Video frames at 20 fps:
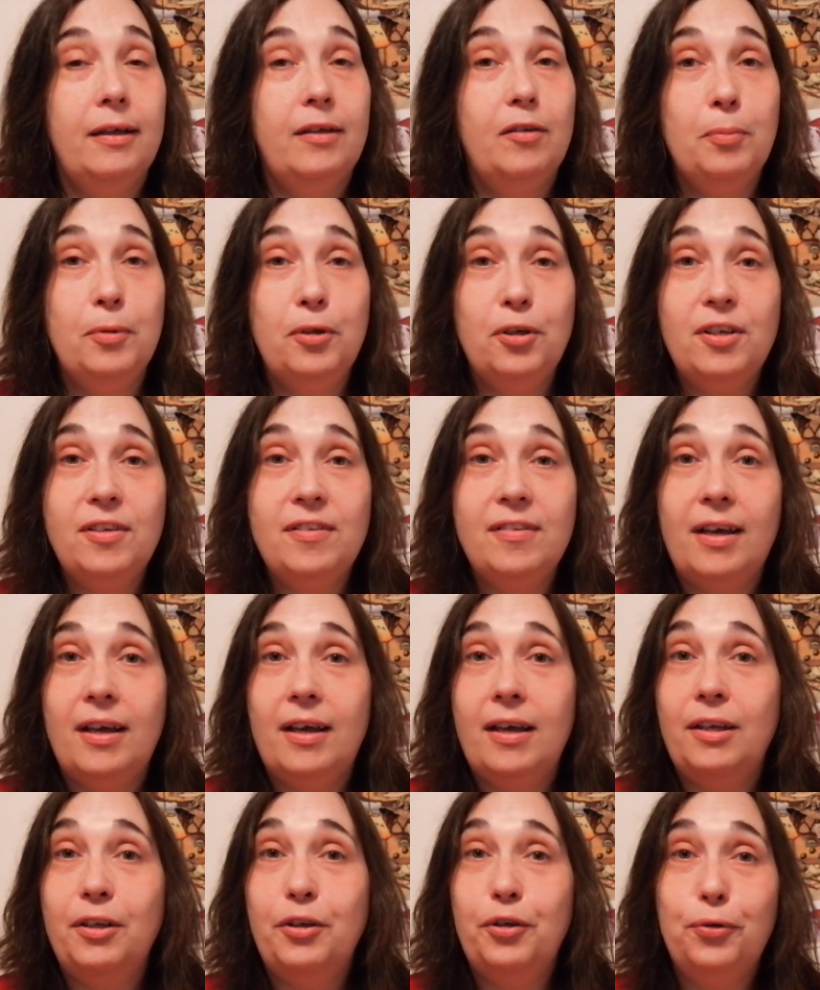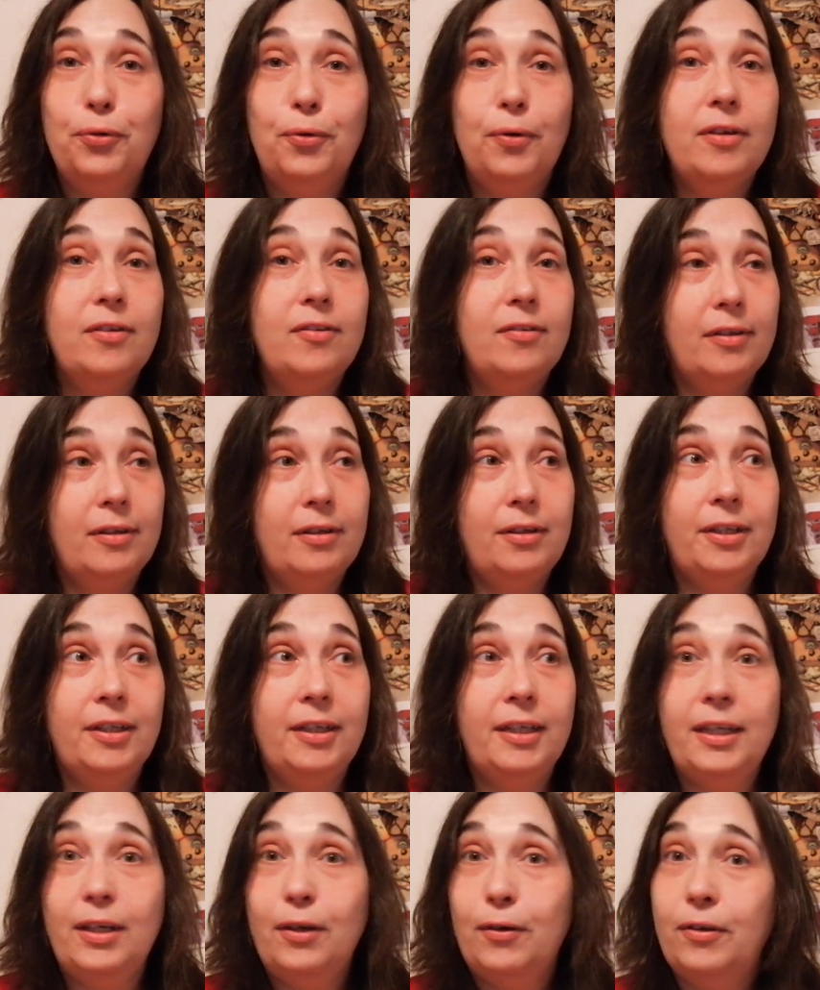as much as I enjoy
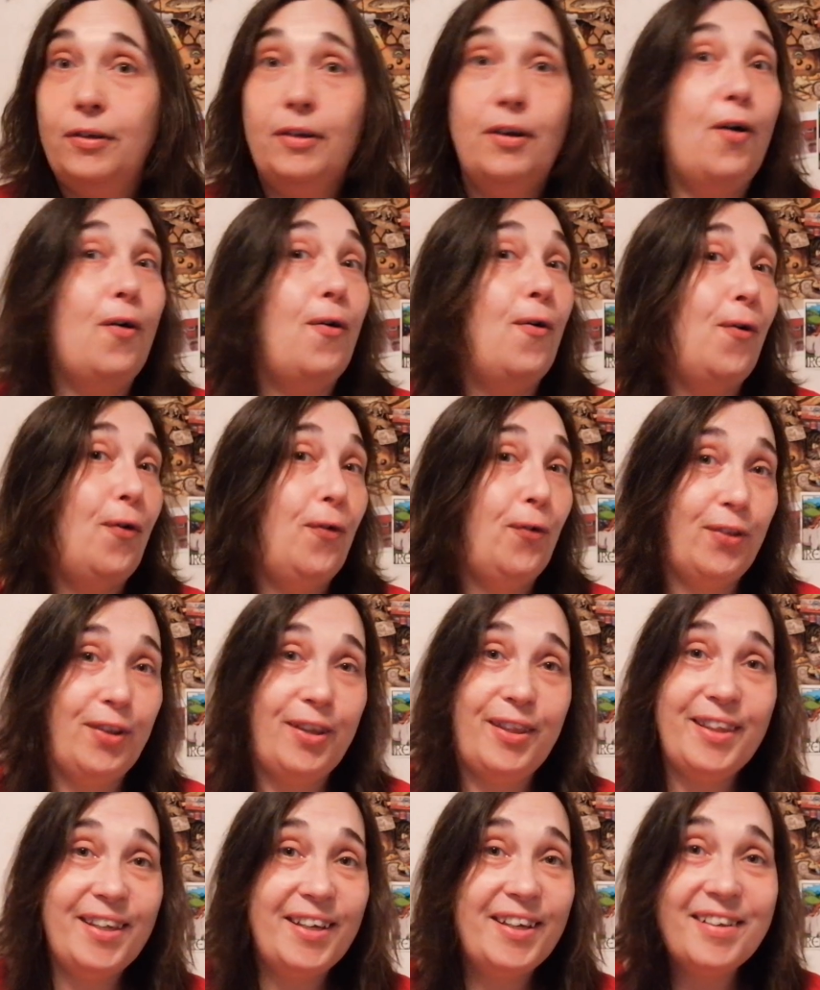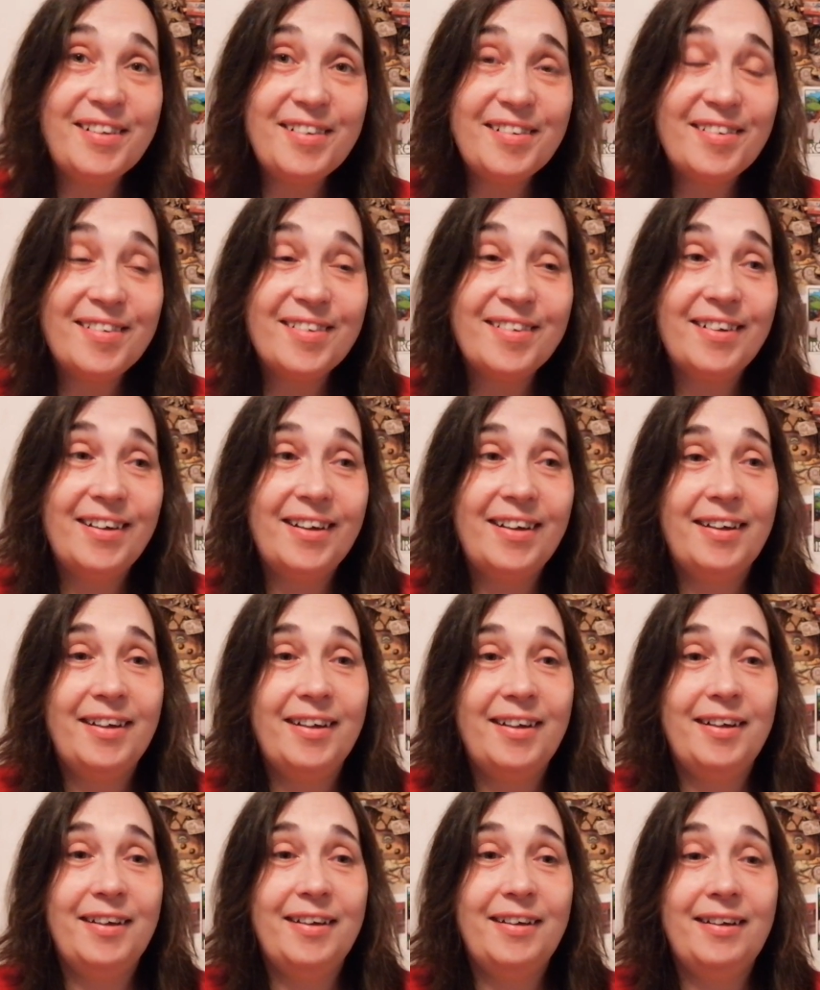stitching on all the things,
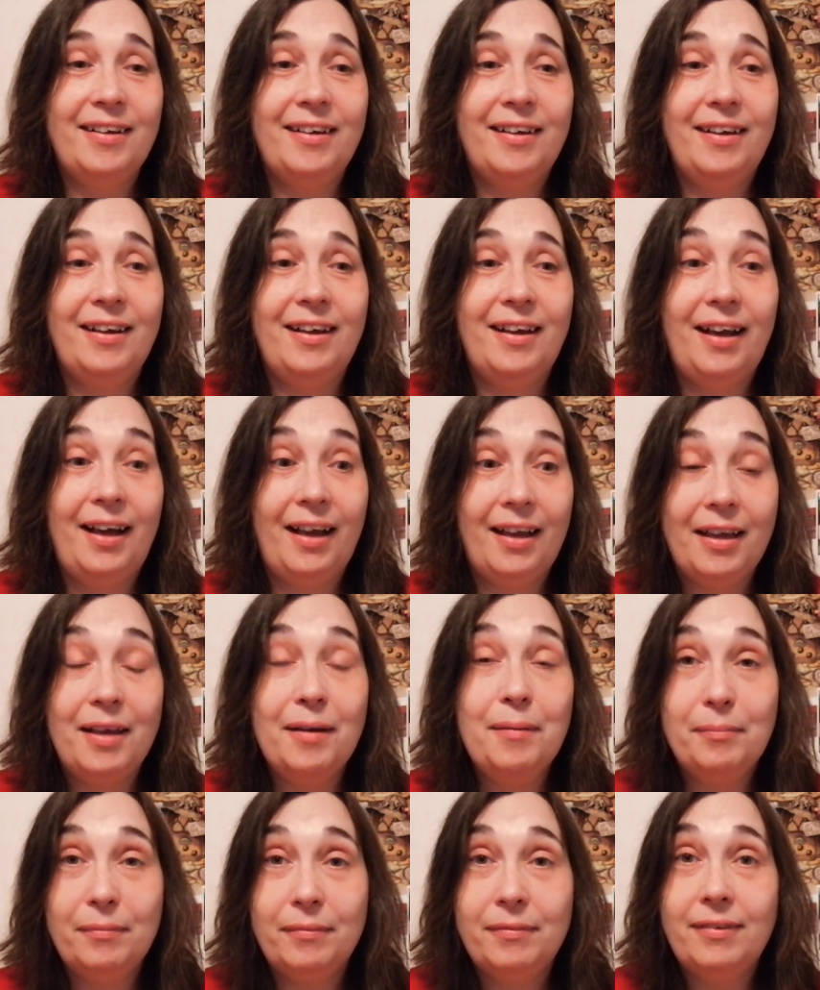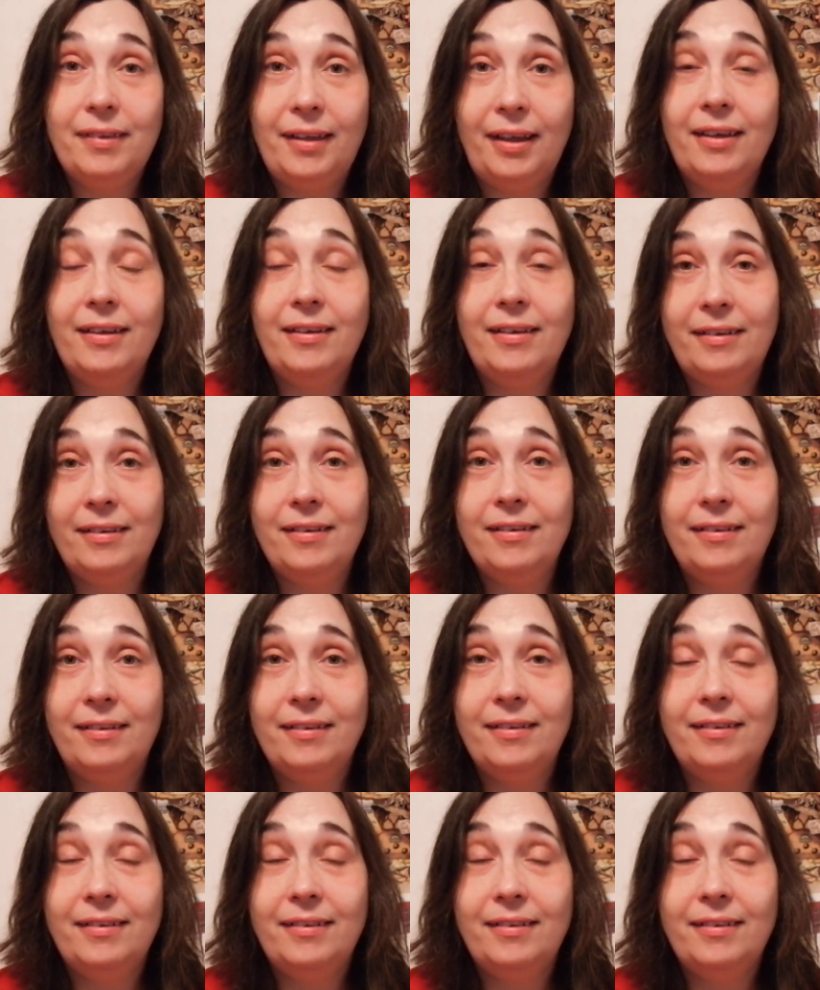uh, I am like